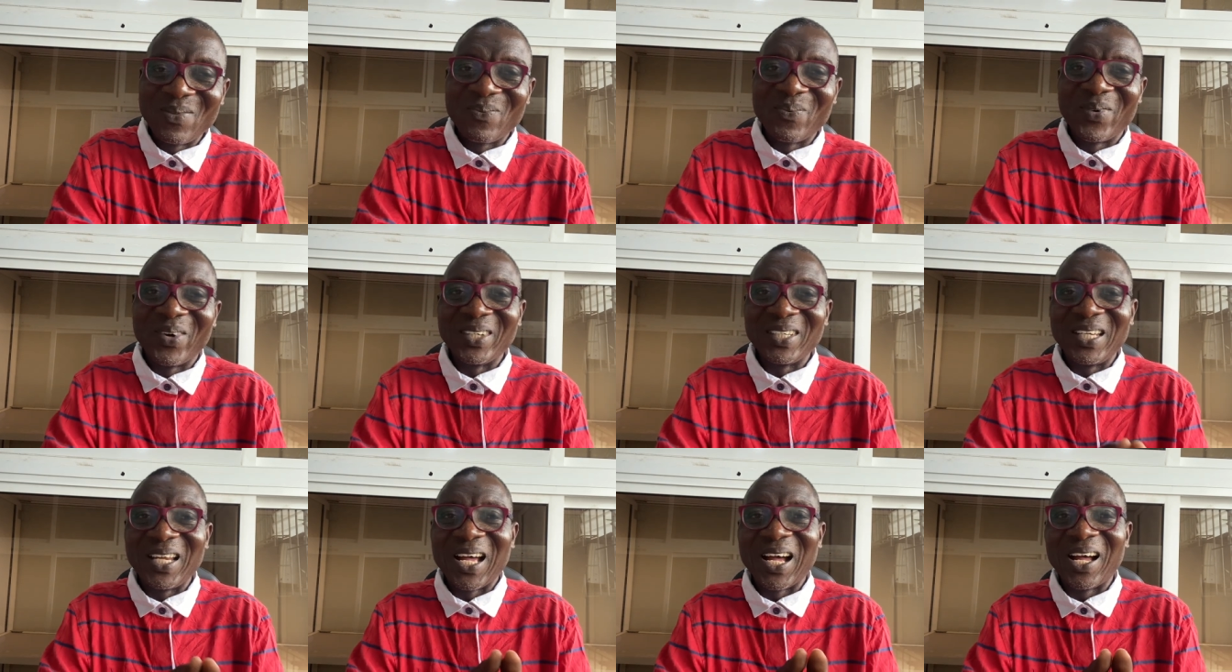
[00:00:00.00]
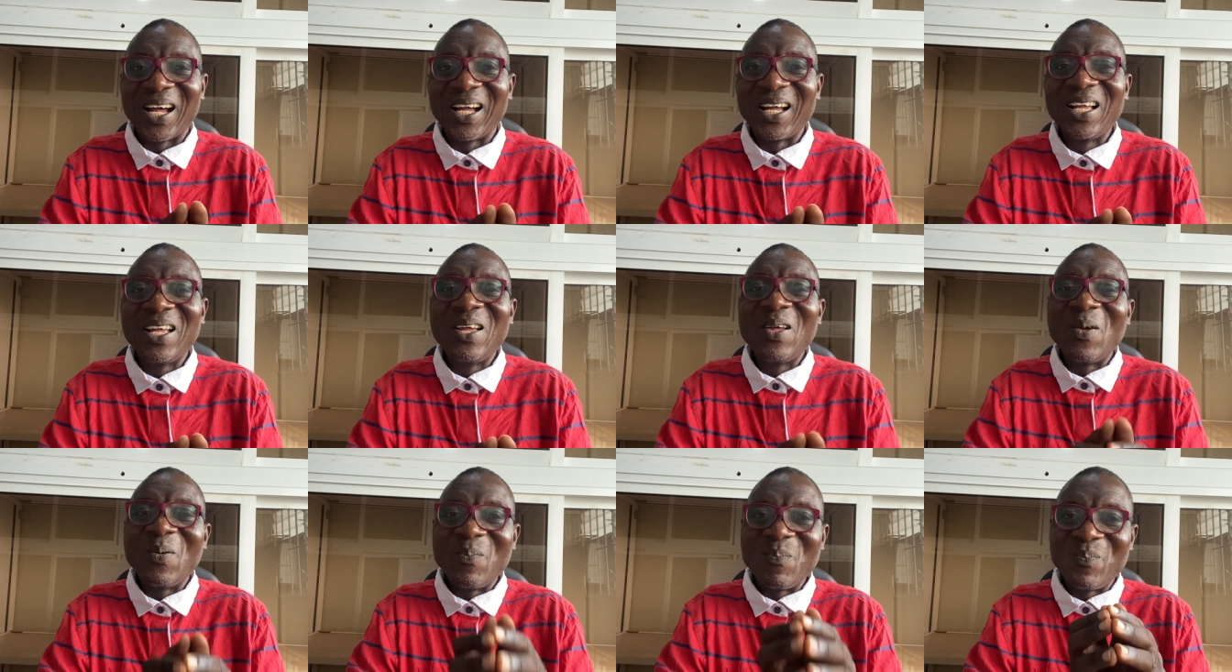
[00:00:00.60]
but they are
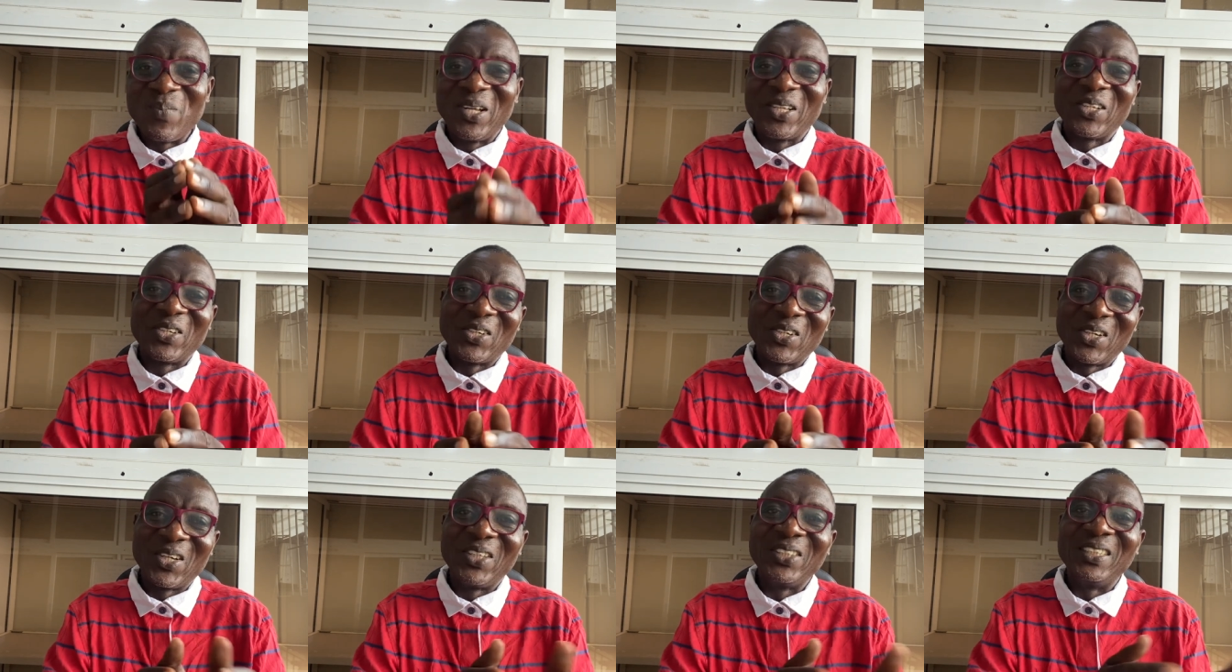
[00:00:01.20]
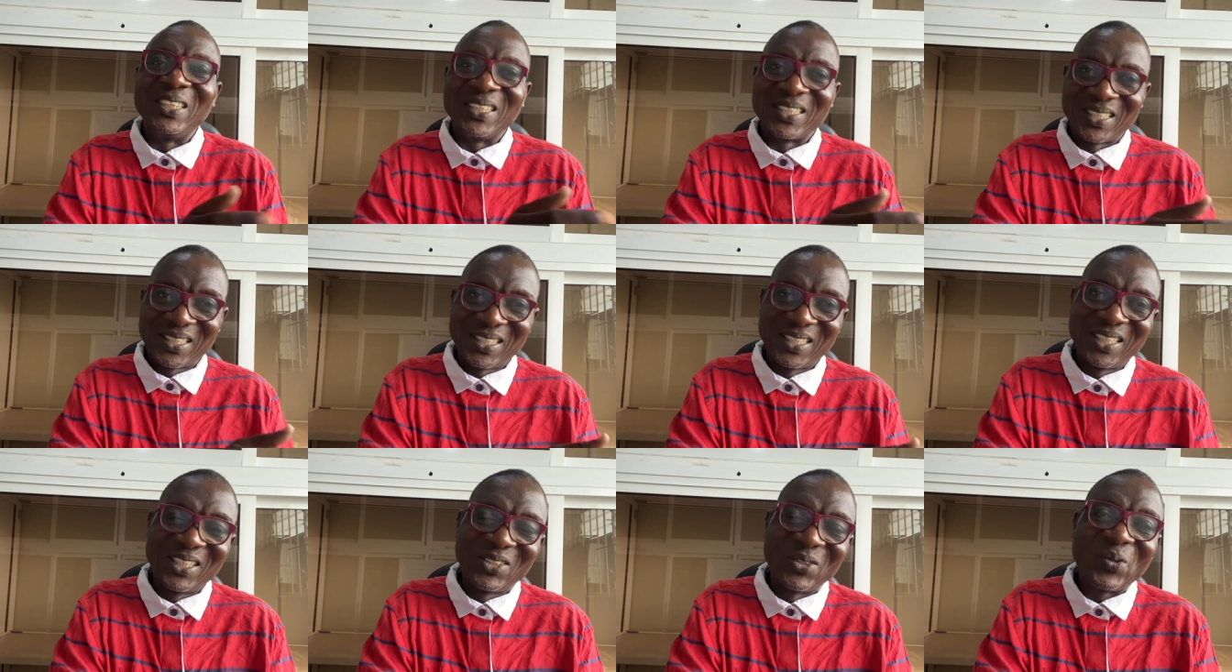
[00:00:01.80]
methodologists
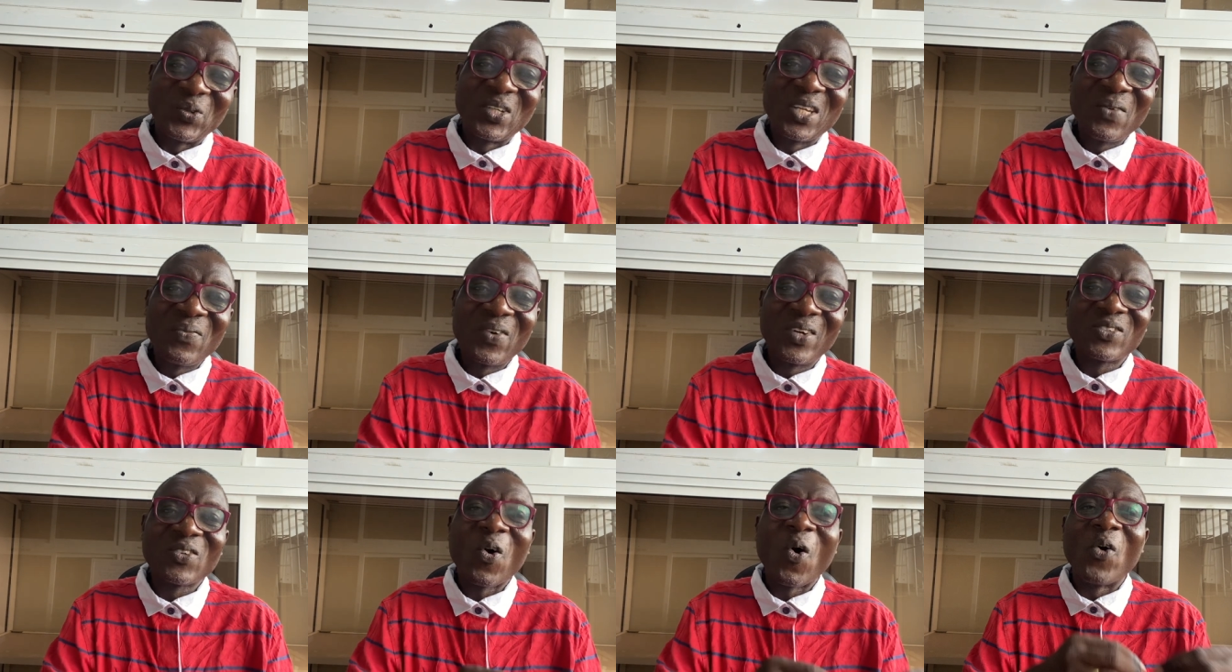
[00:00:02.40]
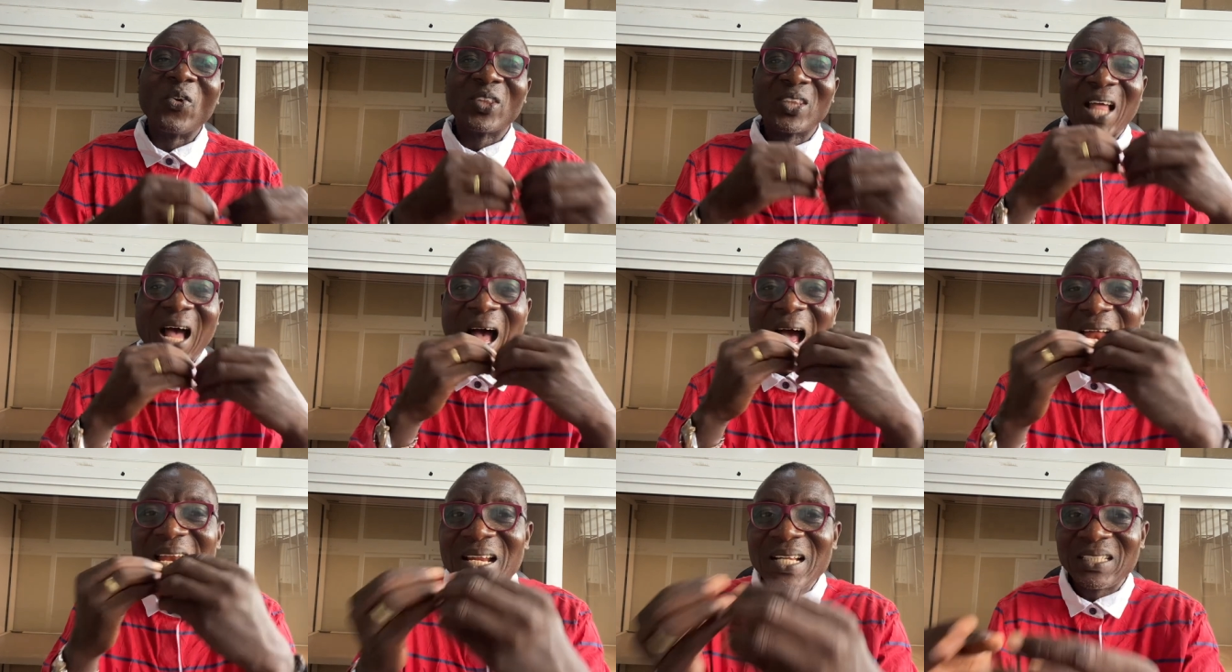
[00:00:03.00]
to give us
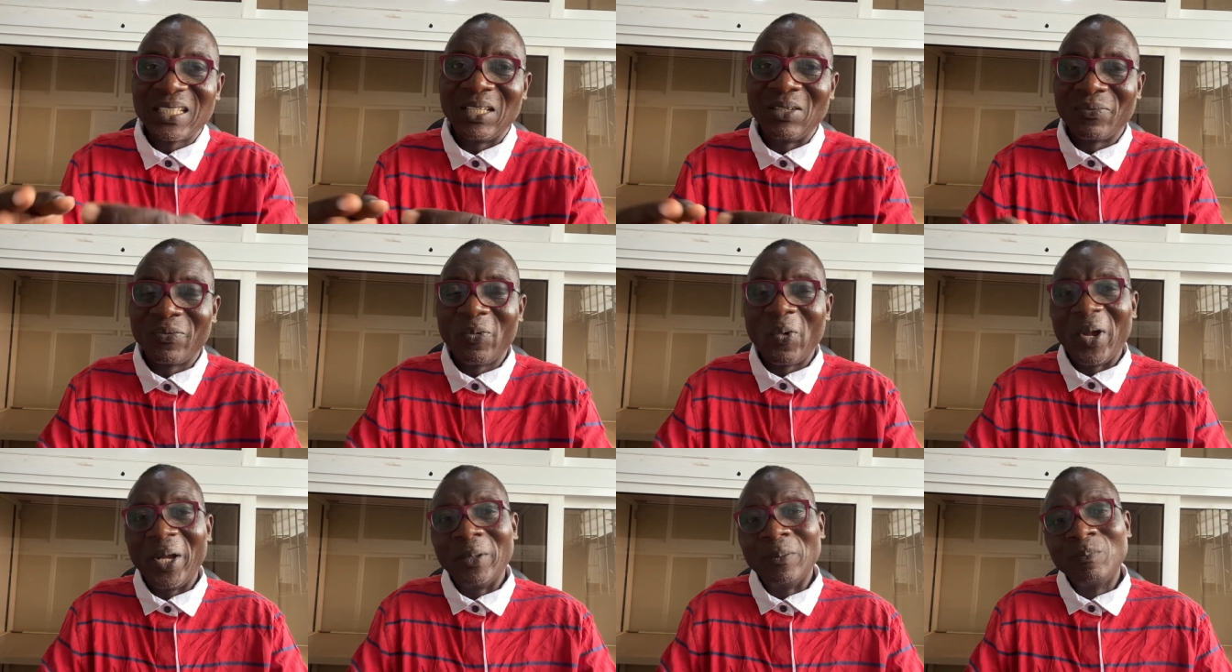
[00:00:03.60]
alternative way,